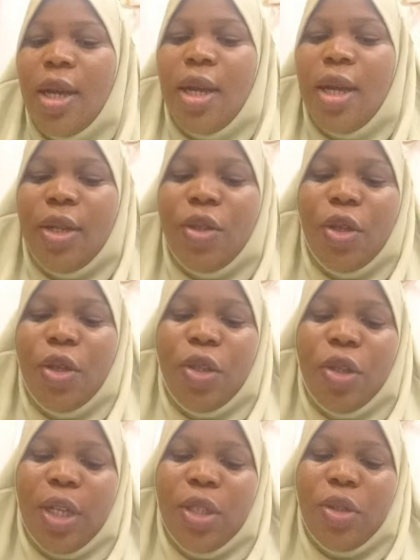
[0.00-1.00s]
So,
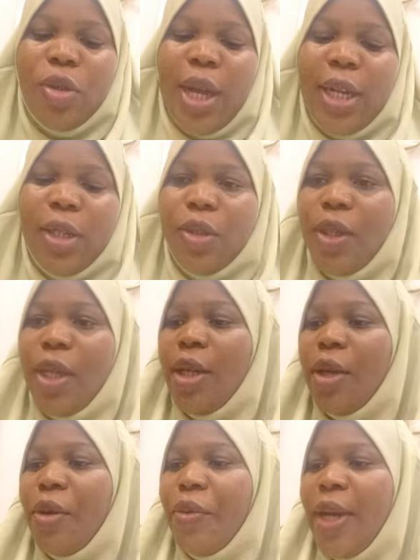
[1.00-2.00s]
trust you are
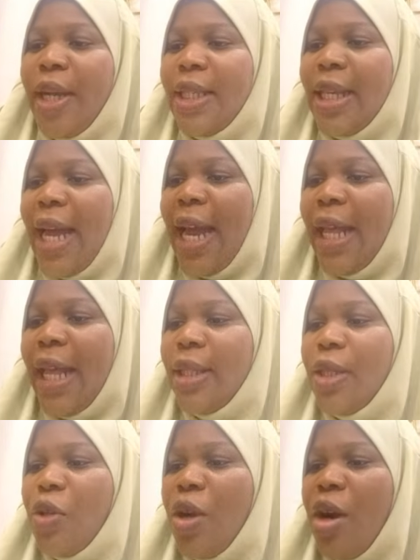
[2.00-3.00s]
doing great
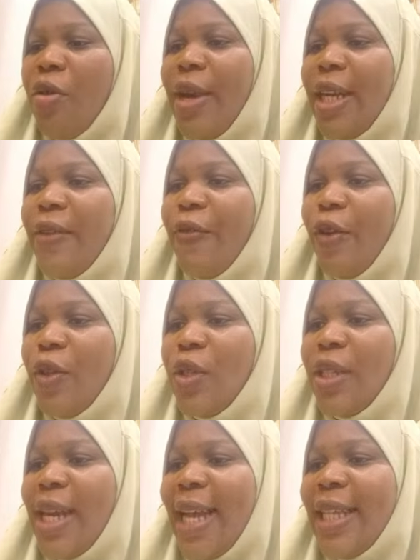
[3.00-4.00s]
and you are ready for
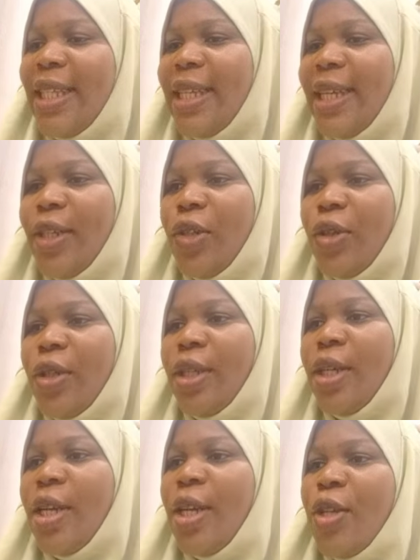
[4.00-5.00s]
tonight's session.
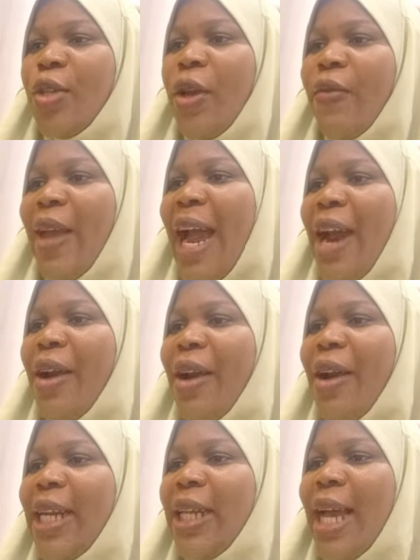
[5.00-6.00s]
So, if you are
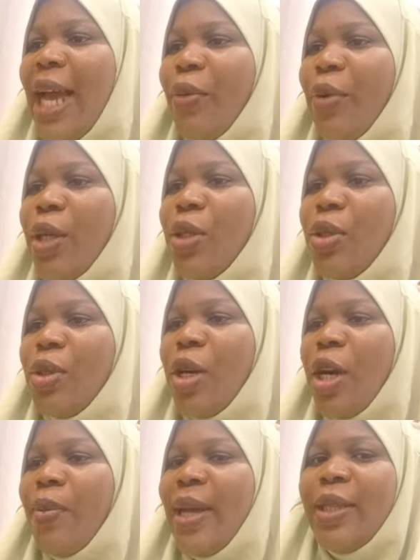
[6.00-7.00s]
ready, I want you to
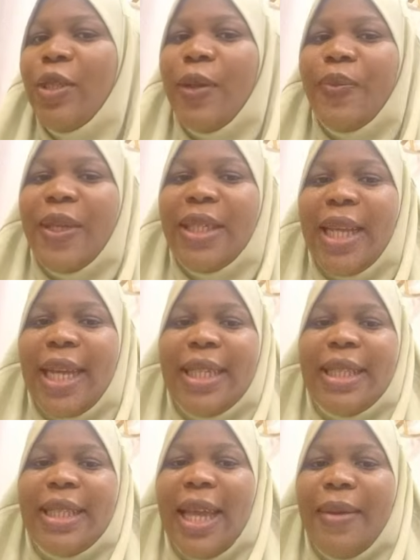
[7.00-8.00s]
comment your business
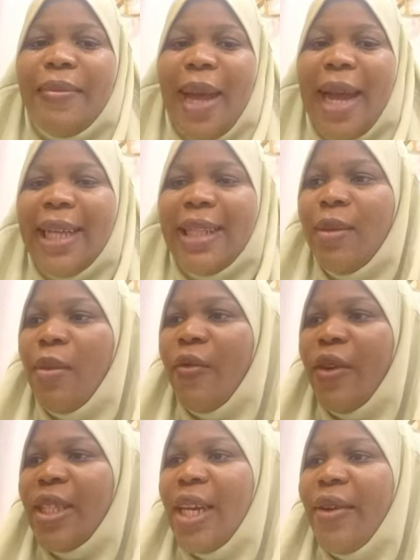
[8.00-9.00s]
name. I can some of
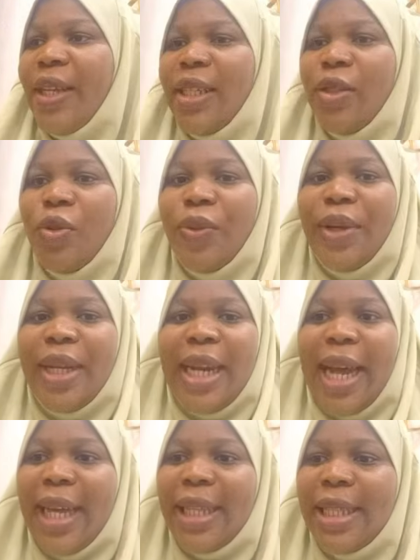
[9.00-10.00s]
us are already doing that,